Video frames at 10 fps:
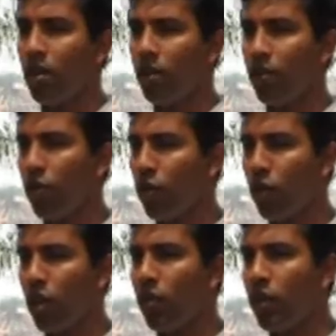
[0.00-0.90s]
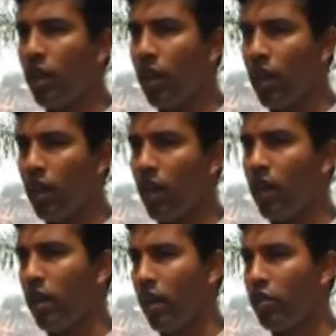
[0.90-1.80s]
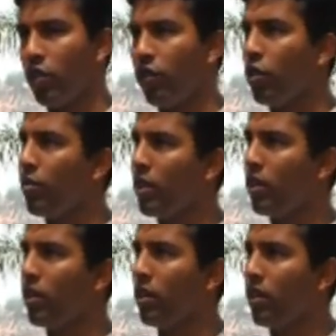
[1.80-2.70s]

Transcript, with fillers: and whatever I achieve from here